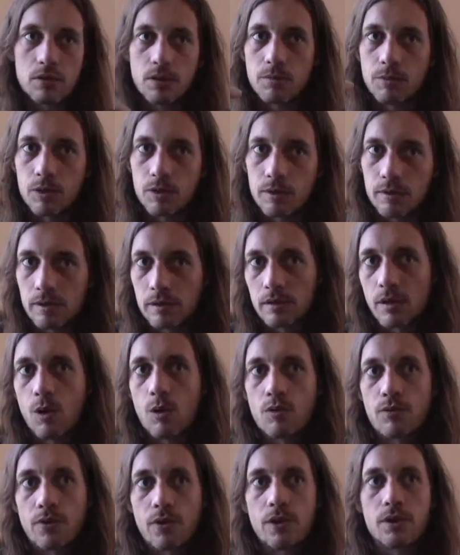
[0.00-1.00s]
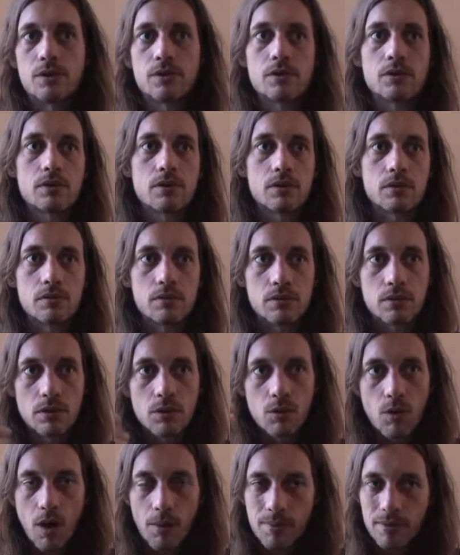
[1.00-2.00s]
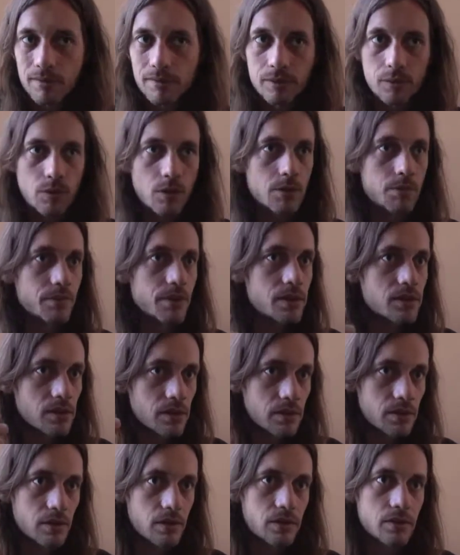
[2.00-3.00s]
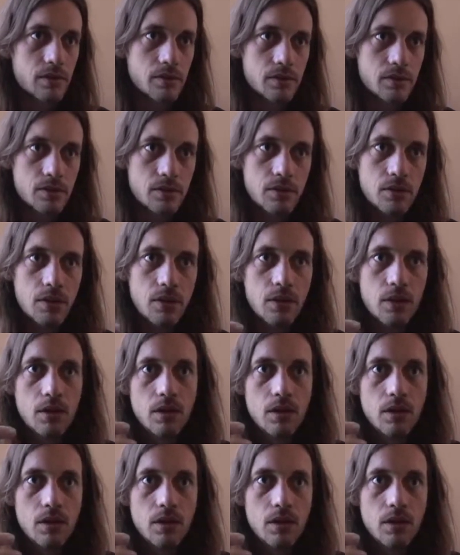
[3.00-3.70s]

community loan funds to cooperatively run businesses,